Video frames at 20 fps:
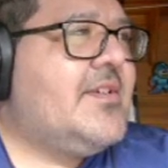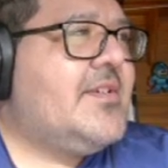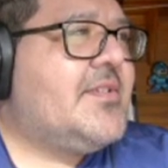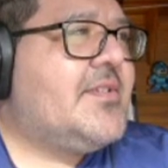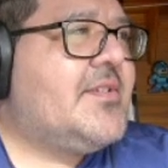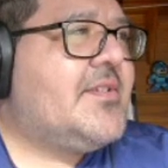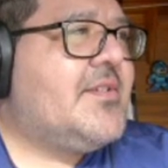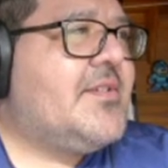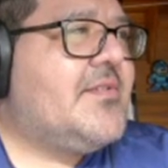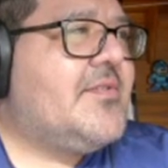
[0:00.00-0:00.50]

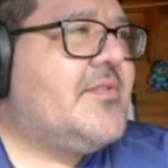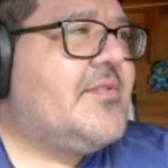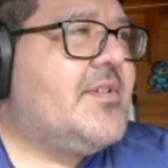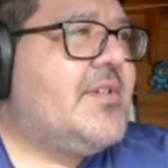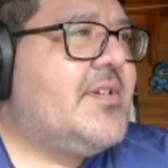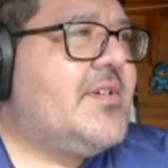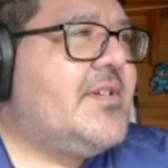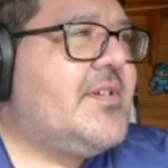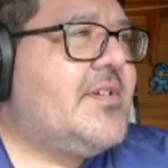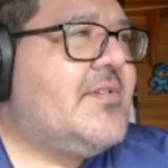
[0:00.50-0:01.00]
So
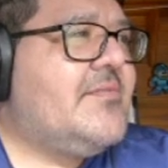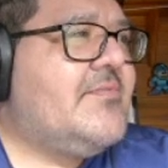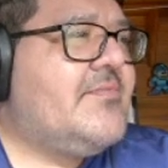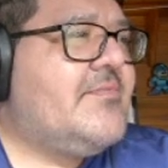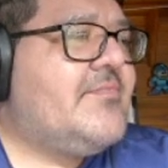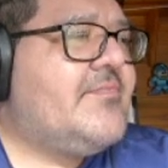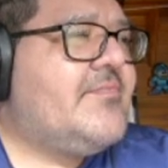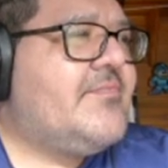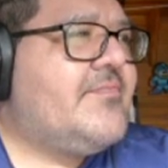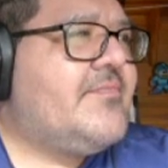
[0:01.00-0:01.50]

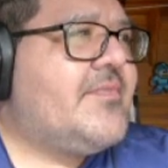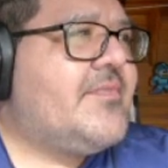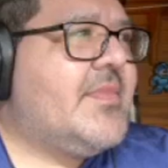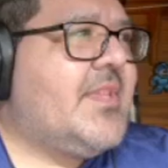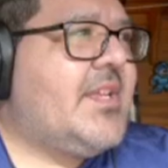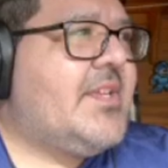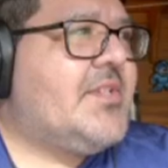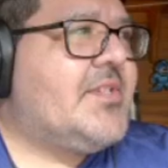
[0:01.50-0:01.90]
um, they